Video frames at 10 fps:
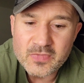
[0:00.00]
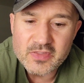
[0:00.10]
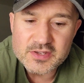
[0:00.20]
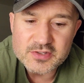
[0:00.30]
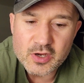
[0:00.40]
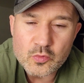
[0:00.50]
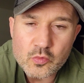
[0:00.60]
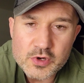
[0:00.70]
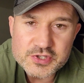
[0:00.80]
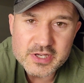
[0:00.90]
they start
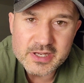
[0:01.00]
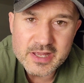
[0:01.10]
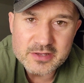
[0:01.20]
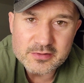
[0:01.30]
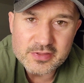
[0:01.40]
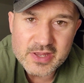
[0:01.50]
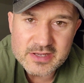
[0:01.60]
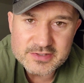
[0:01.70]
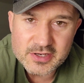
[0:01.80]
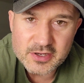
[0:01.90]
wishing ill
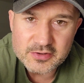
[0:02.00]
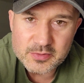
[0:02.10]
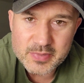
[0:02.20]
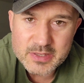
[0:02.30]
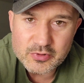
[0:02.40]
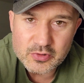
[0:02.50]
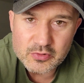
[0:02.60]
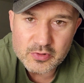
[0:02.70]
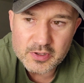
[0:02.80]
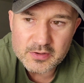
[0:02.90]
things on other people
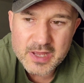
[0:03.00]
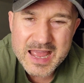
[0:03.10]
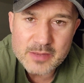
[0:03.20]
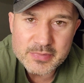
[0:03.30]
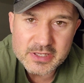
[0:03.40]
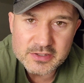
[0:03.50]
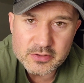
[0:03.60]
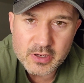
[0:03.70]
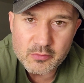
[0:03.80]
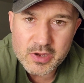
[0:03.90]
who are happy and
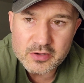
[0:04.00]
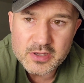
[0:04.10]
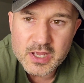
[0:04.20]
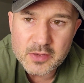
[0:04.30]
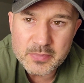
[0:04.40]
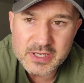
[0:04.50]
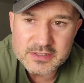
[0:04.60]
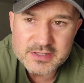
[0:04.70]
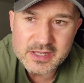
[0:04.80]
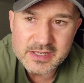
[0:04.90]
doing well,
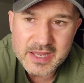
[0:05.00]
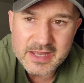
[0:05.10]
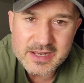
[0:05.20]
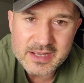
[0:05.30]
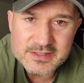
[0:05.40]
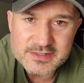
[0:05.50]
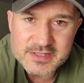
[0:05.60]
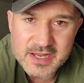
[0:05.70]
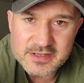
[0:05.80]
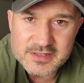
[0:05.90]
because they cannot
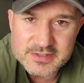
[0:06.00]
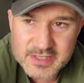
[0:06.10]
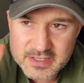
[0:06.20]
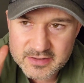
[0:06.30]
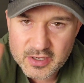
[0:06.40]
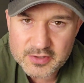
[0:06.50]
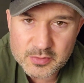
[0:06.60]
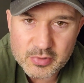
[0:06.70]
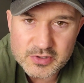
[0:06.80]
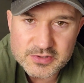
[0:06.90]
stand to see the
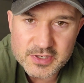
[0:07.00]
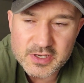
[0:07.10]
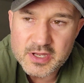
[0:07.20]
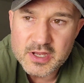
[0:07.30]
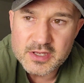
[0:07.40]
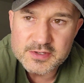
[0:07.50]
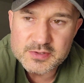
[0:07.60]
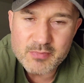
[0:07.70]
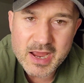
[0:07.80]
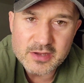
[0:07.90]
other person
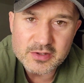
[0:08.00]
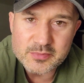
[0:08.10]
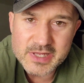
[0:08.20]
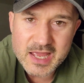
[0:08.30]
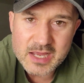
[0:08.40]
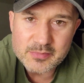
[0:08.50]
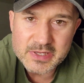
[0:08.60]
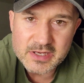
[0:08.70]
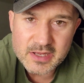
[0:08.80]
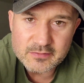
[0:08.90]
smile and be
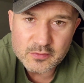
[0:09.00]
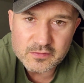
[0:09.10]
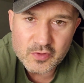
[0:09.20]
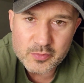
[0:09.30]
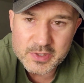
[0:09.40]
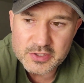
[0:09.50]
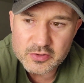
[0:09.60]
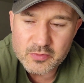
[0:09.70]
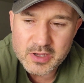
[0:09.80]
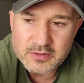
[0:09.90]
happy and have fulfillment and
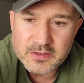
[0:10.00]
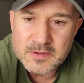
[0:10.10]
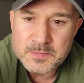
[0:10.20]
do well.